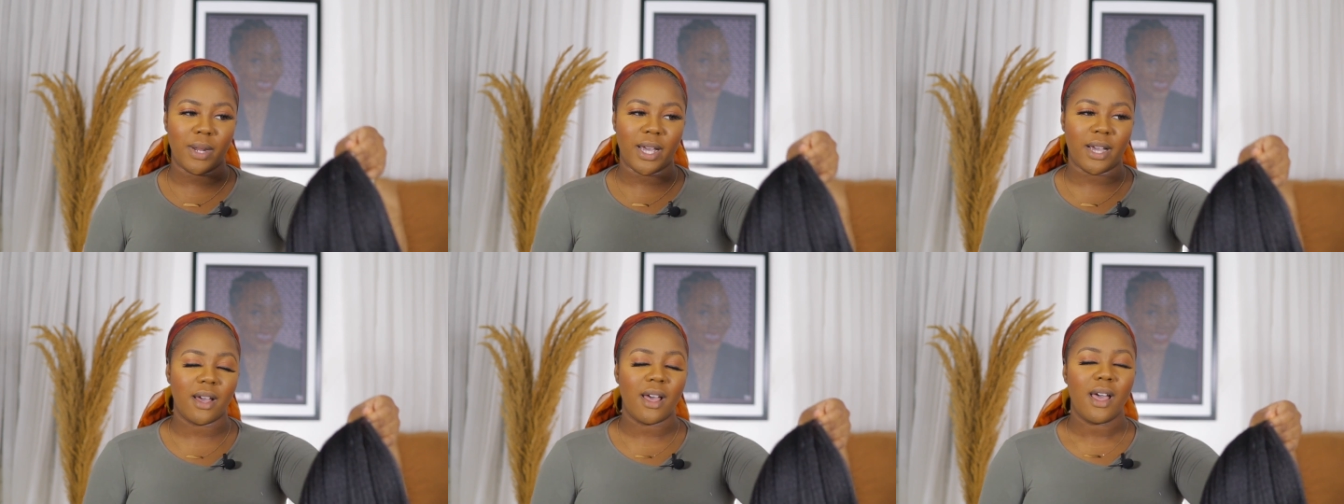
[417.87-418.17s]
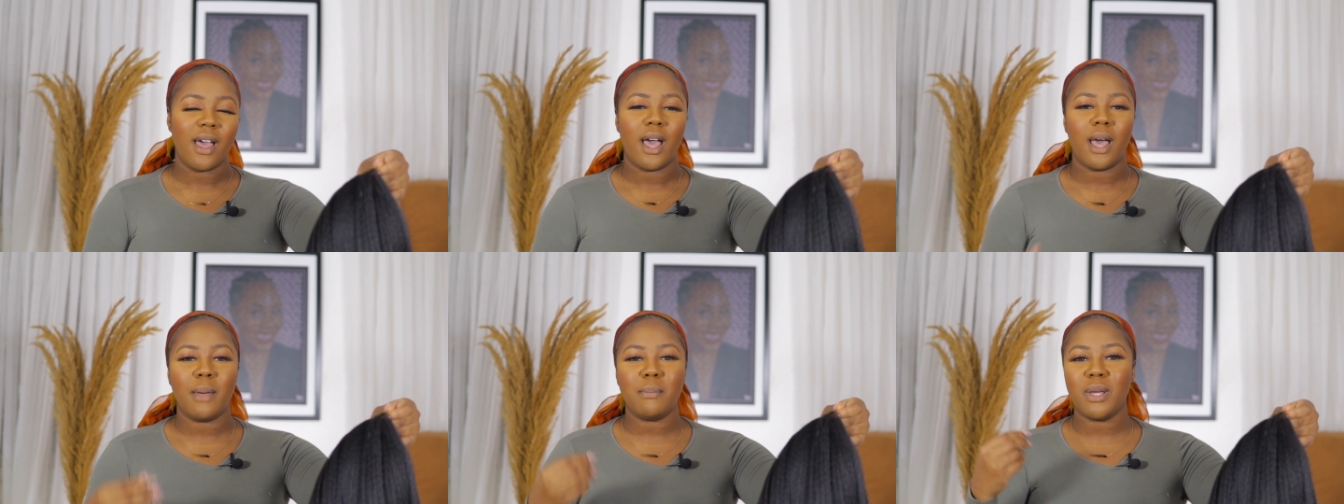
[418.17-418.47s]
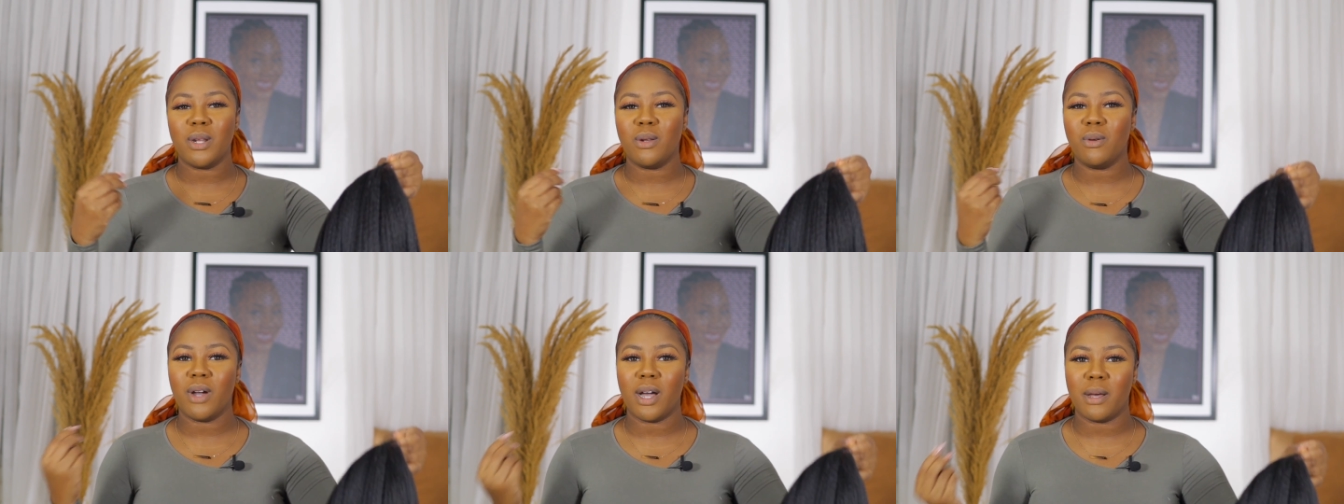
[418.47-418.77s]
Like, I
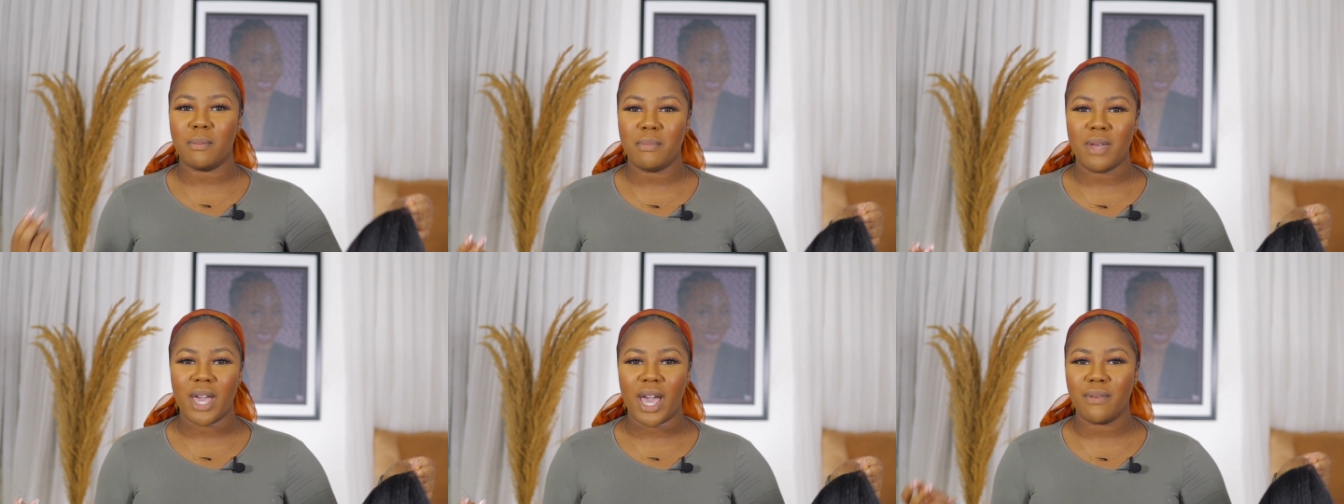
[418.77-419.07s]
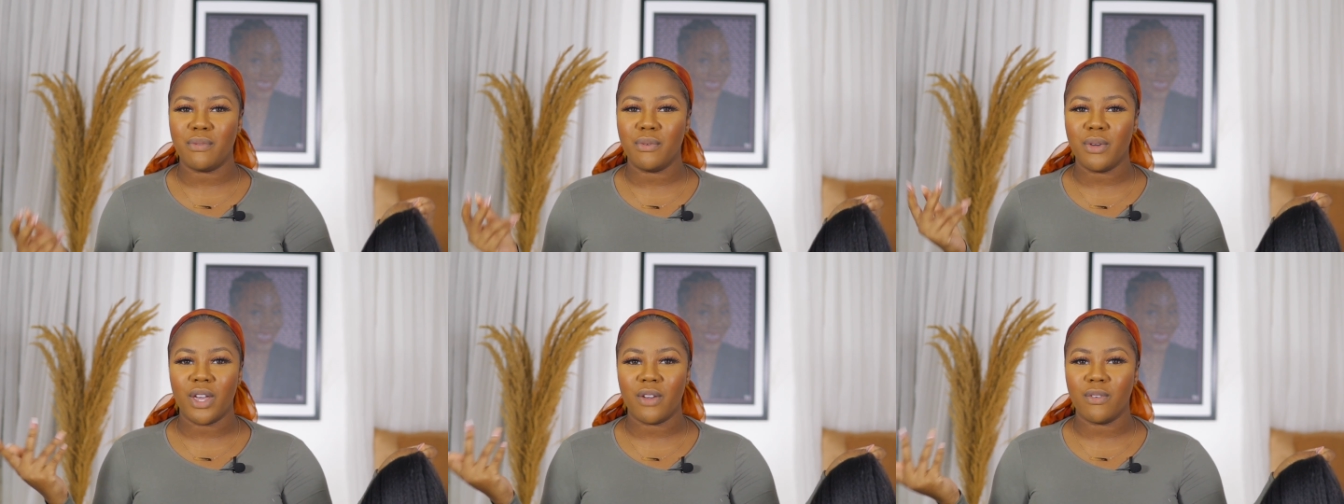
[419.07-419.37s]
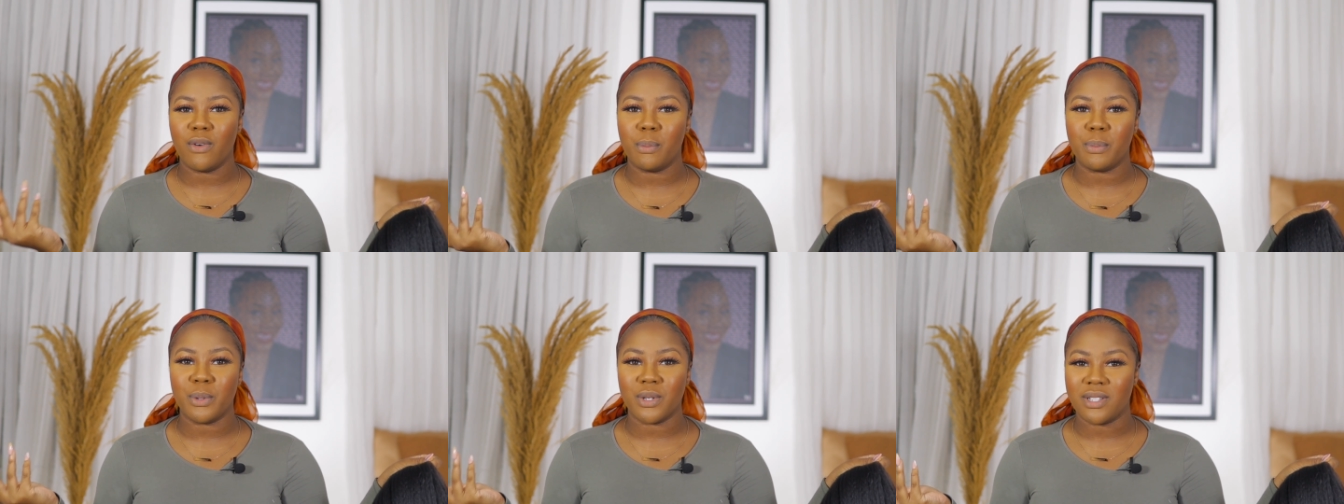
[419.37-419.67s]
mean, look at me, I even
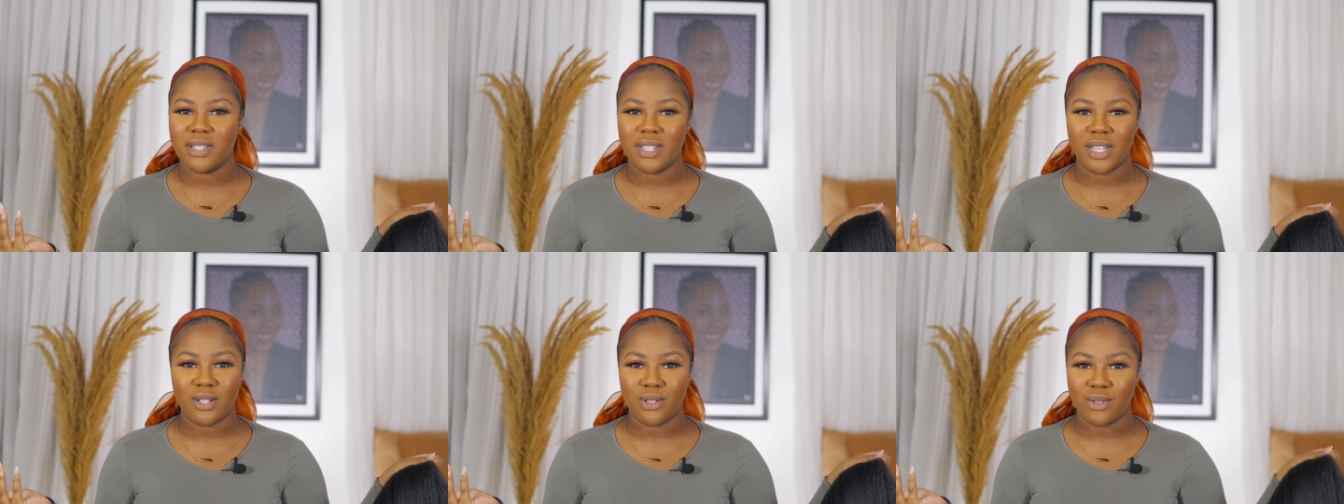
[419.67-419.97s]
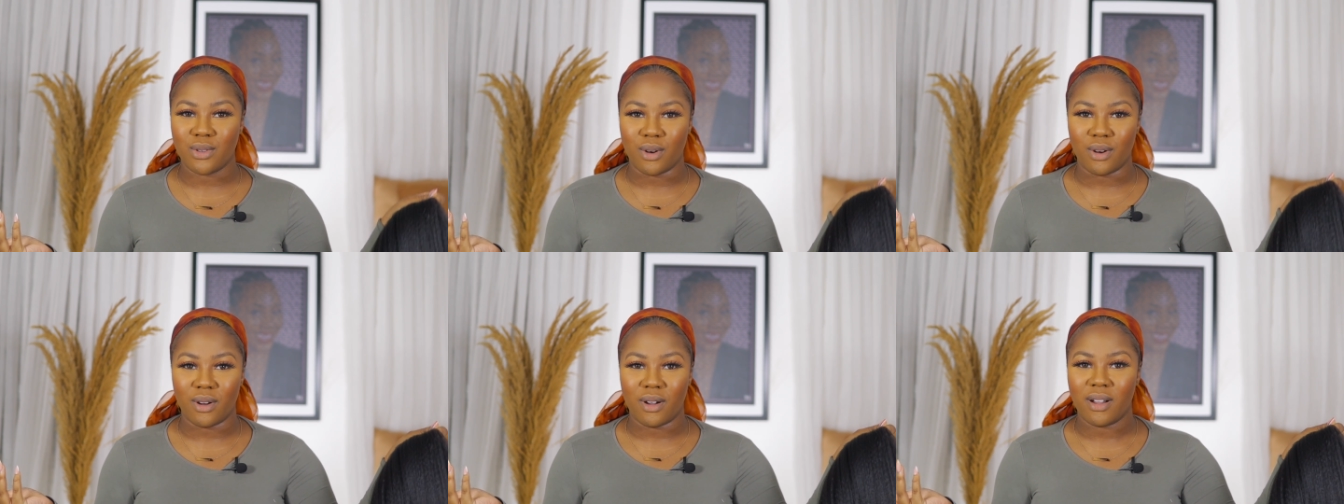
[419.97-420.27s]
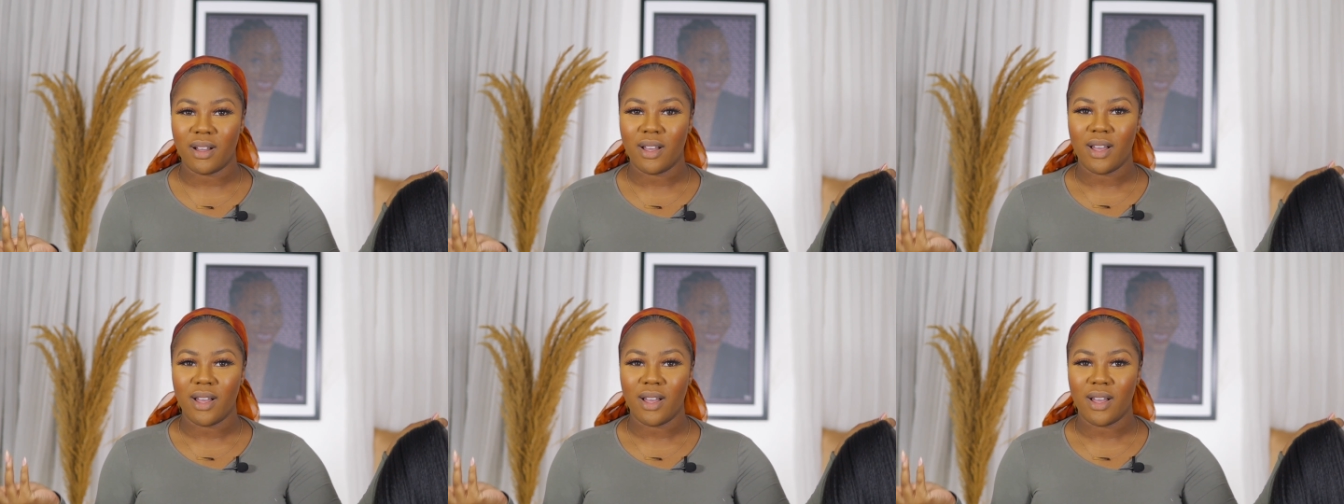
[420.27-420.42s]
gave up on TikTok.